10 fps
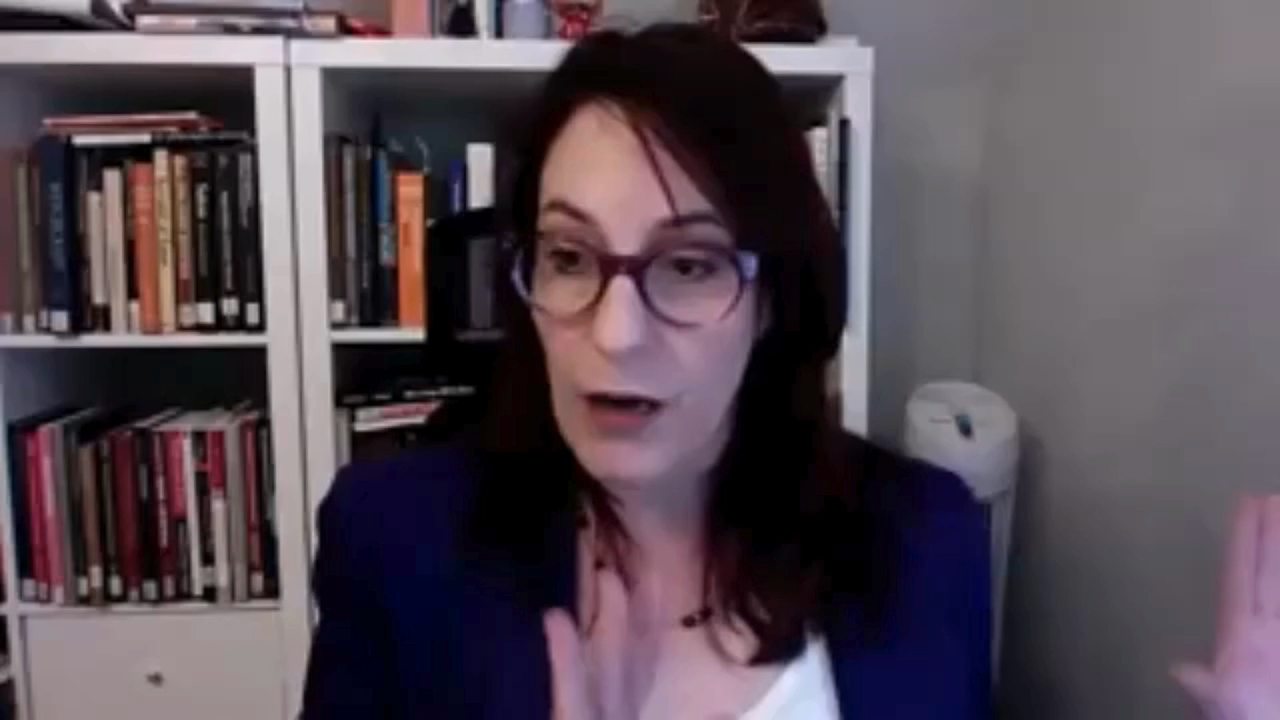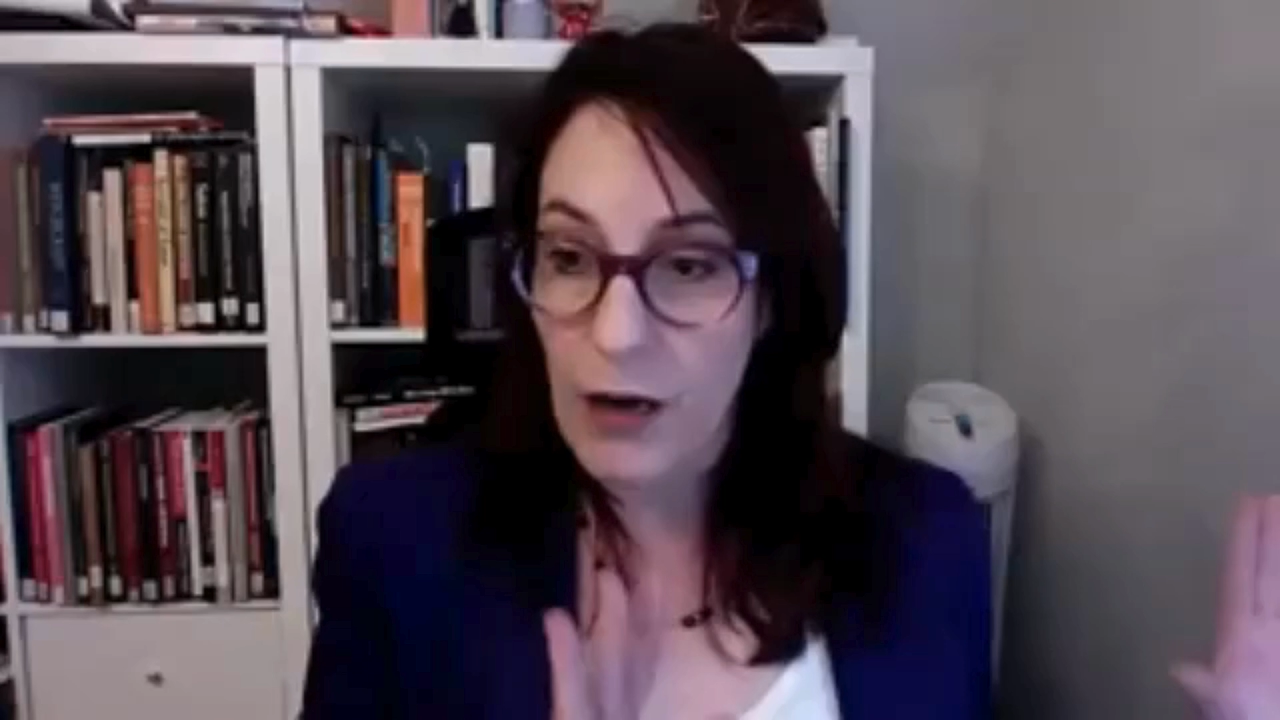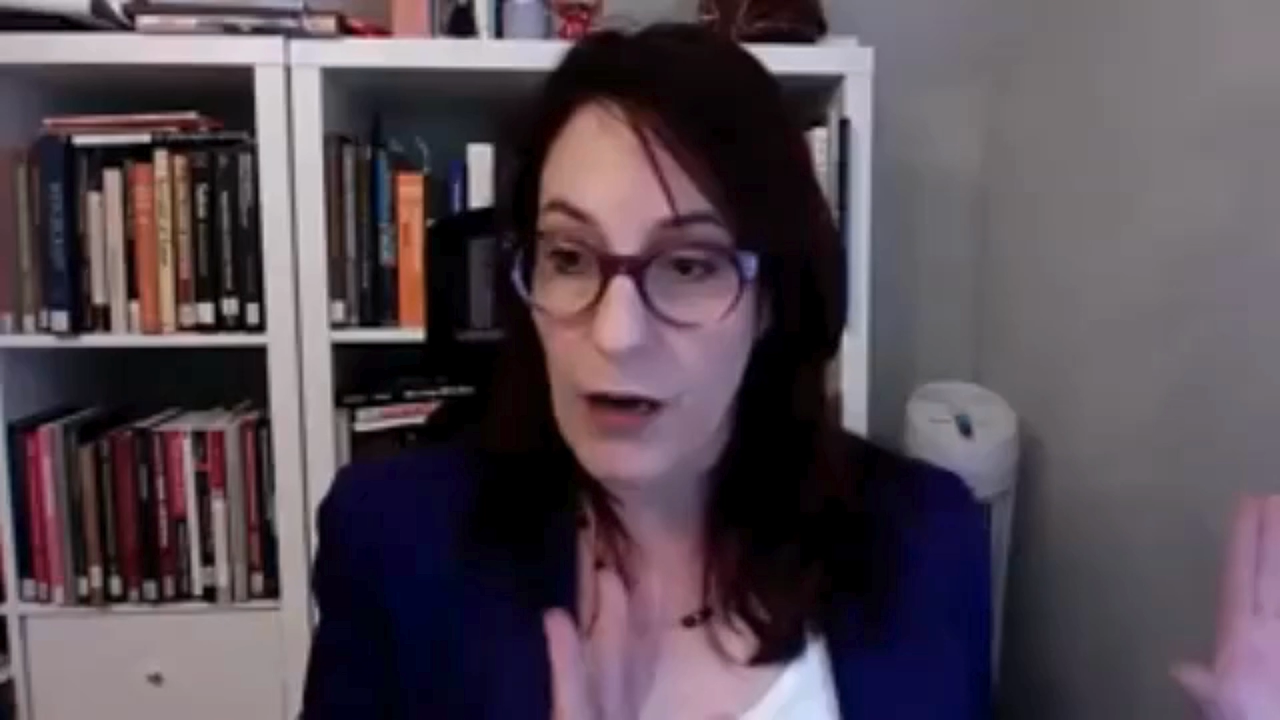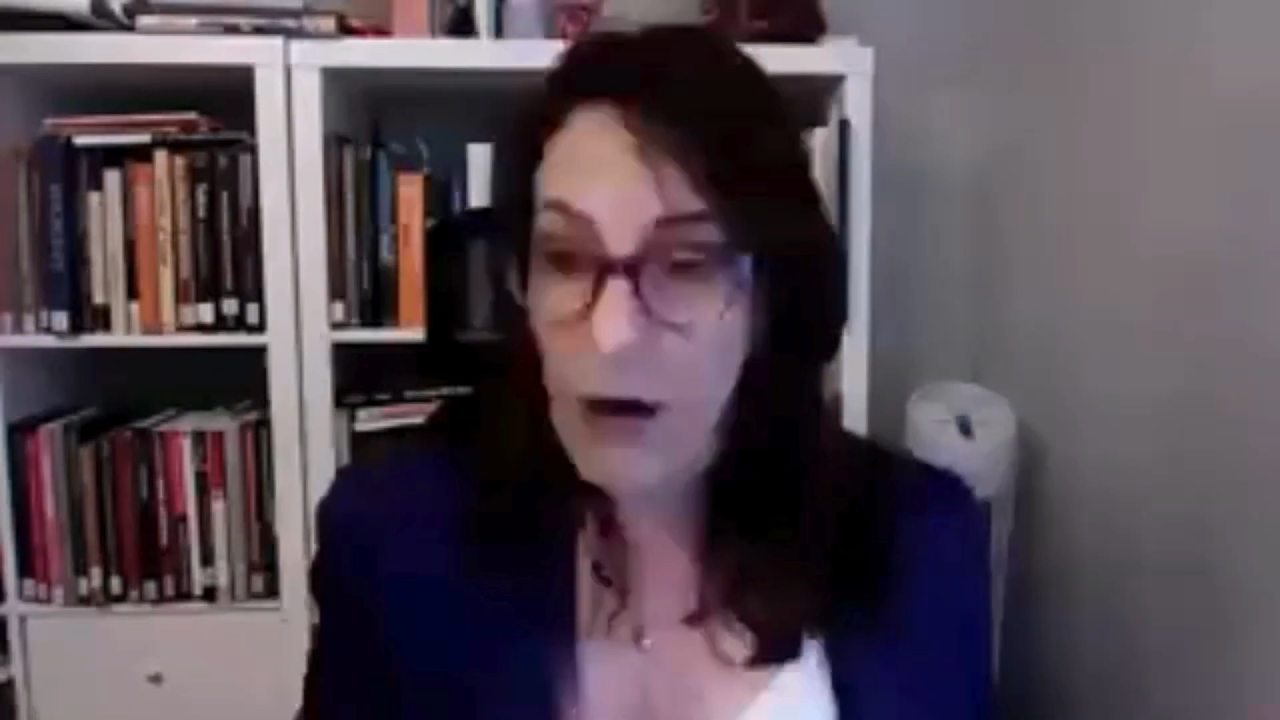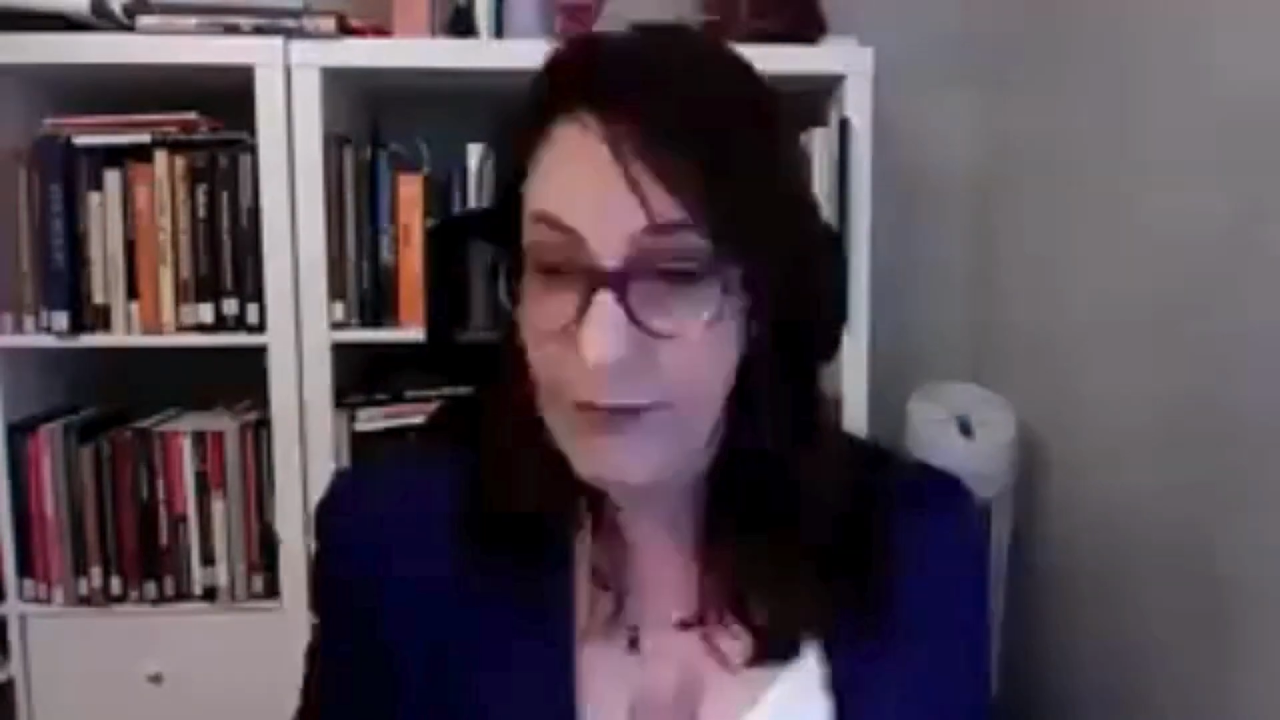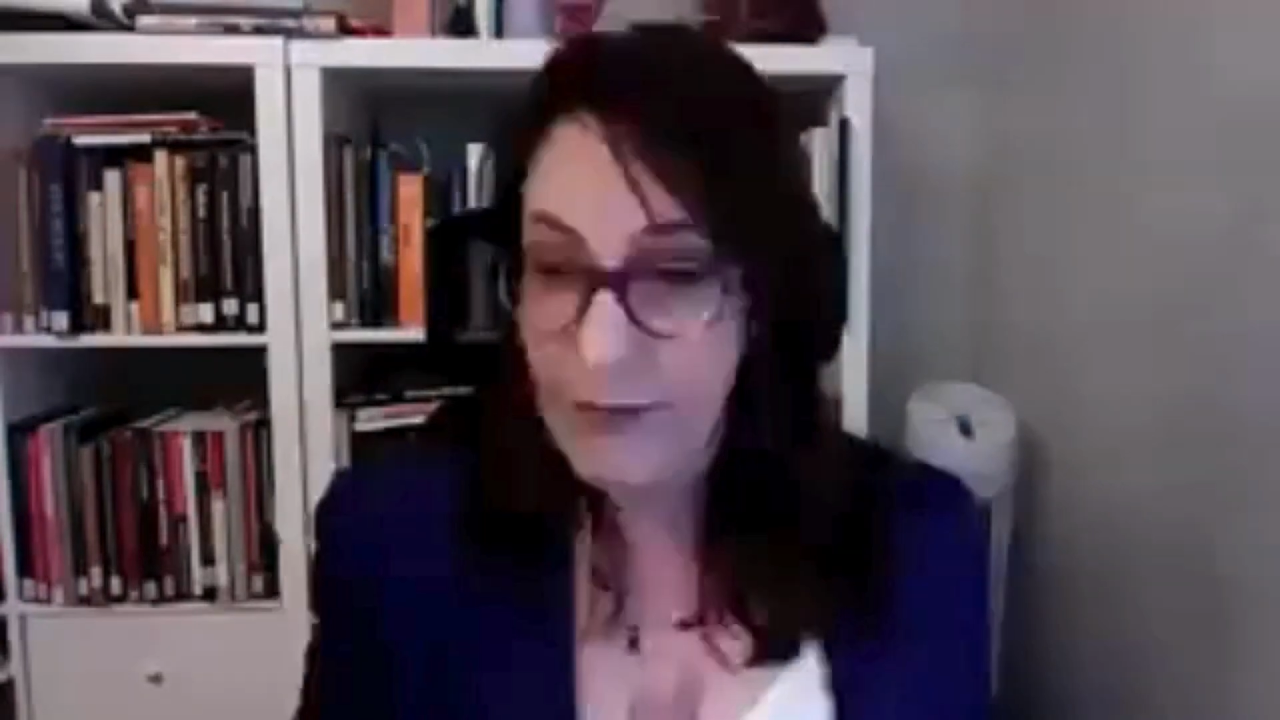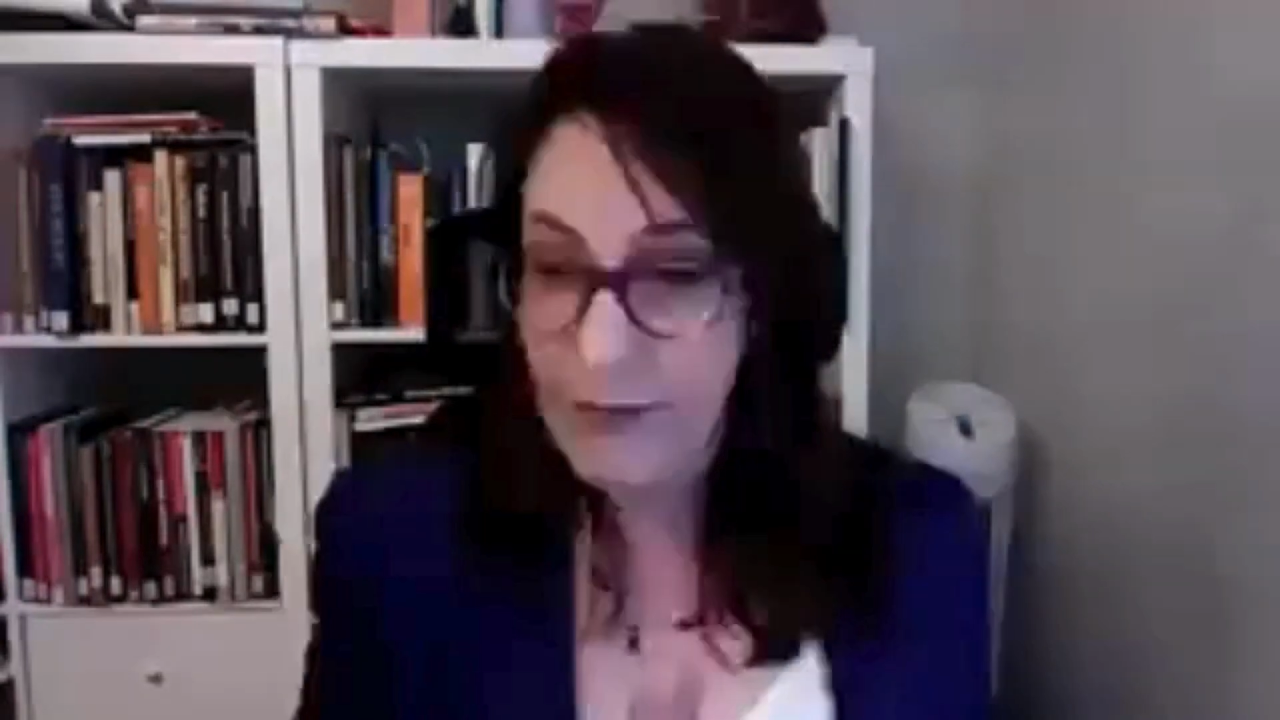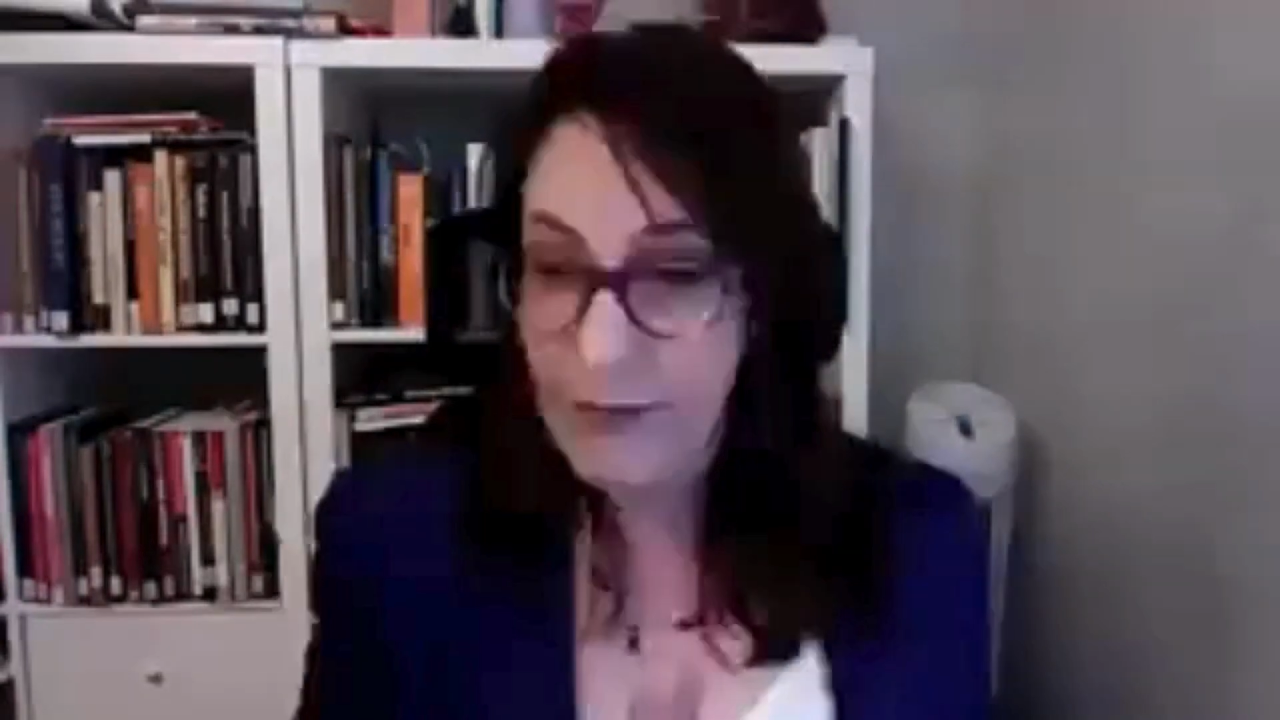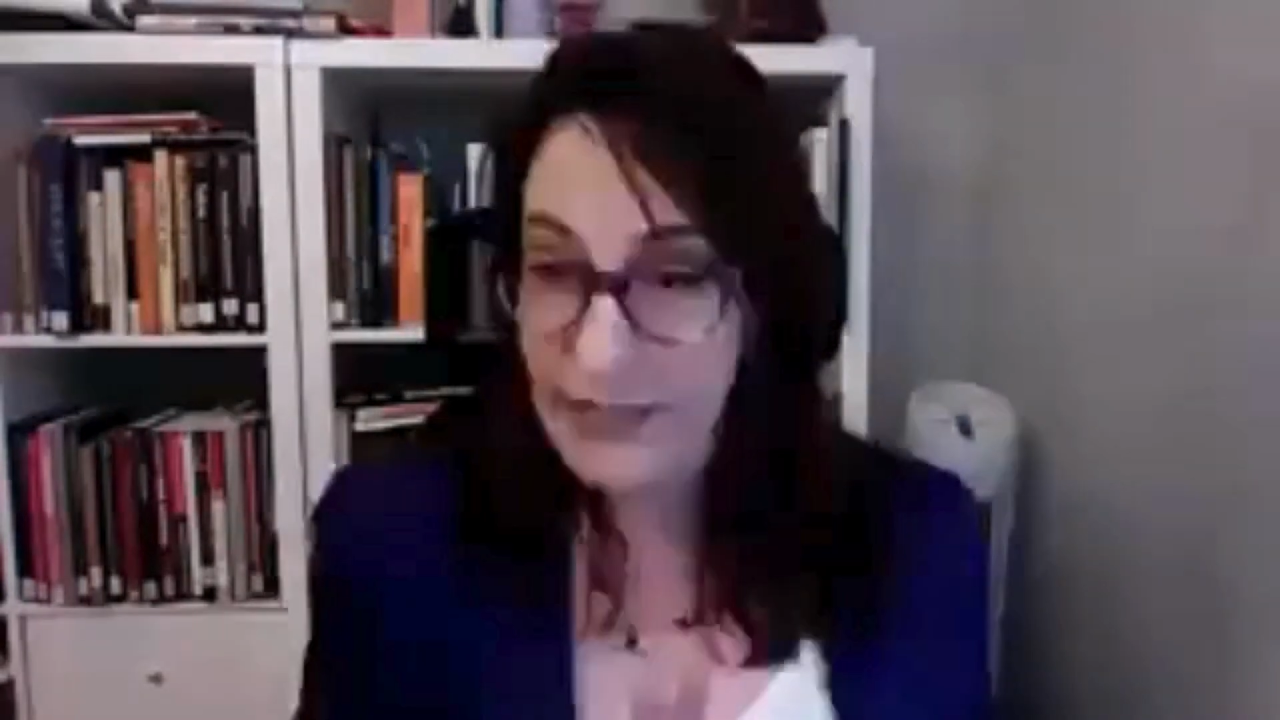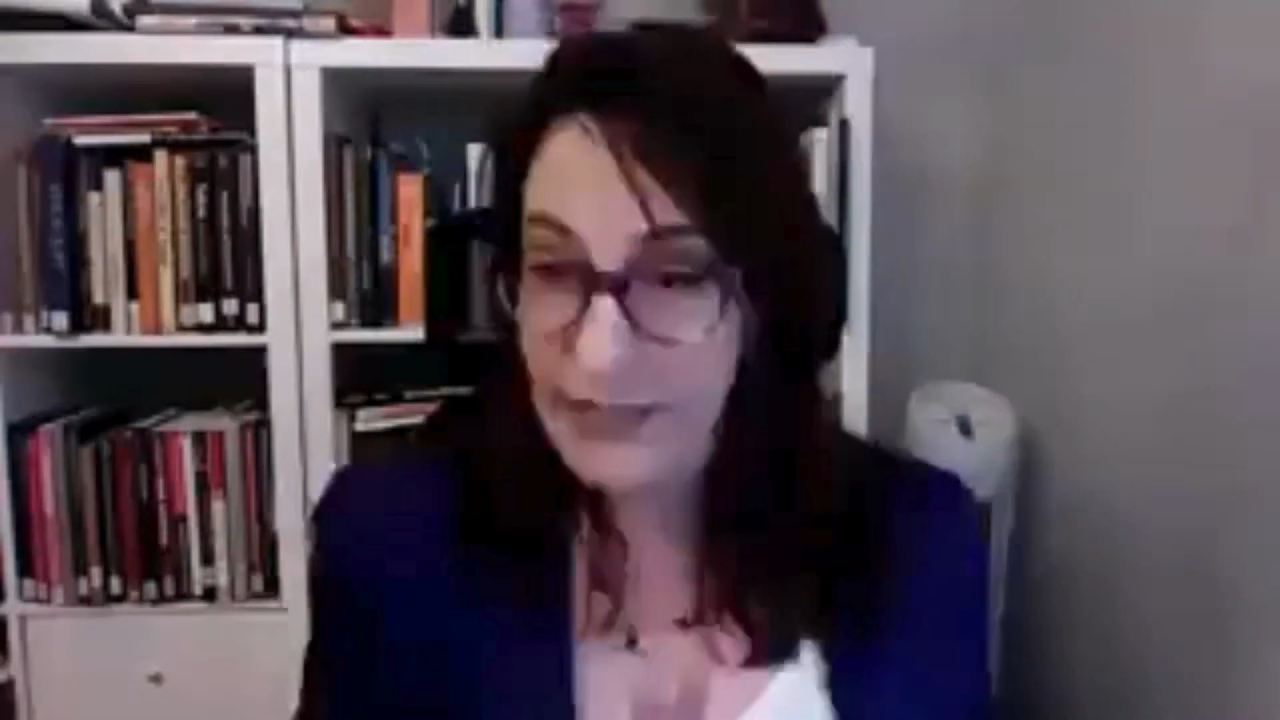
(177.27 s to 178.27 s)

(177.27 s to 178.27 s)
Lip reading: which is obviously